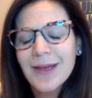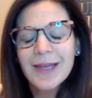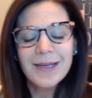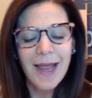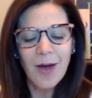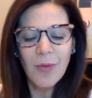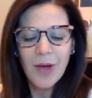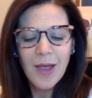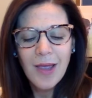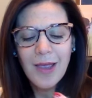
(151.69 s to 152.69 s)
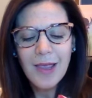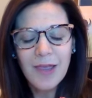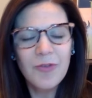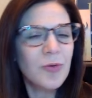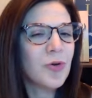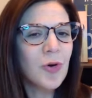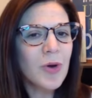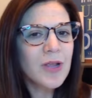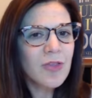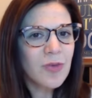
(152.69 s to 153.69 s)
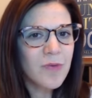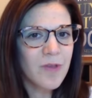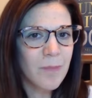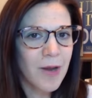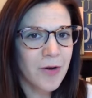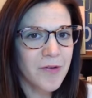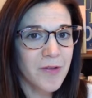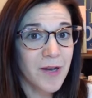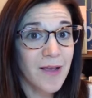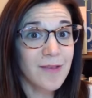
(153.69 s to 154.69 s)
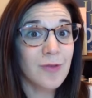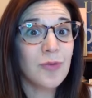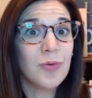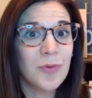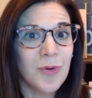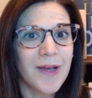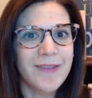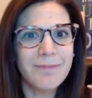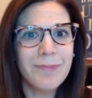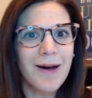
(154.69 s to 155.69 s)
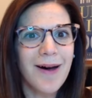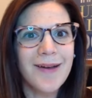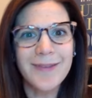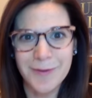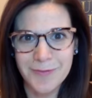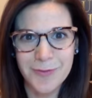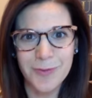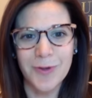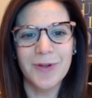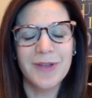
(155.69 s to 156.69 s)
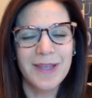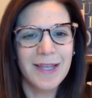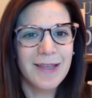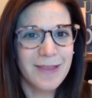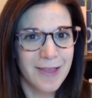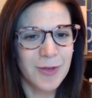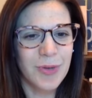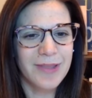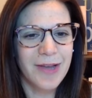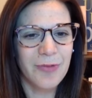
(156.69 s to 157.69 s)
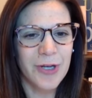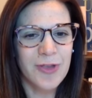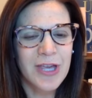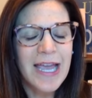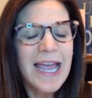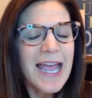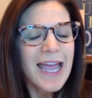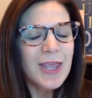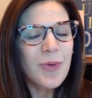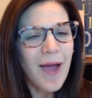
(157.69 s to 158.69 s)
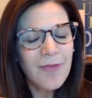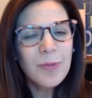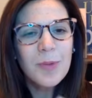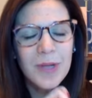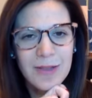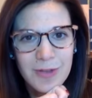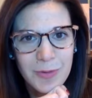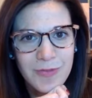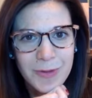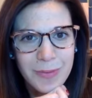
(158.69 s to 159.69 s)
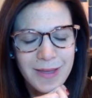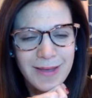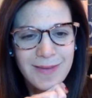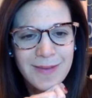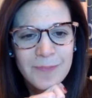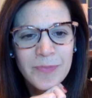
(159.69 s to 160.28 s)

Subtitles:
Now, if you're going to use comparison as a tool, as a positive tool that you can leverage, you have to be willing to do a few things.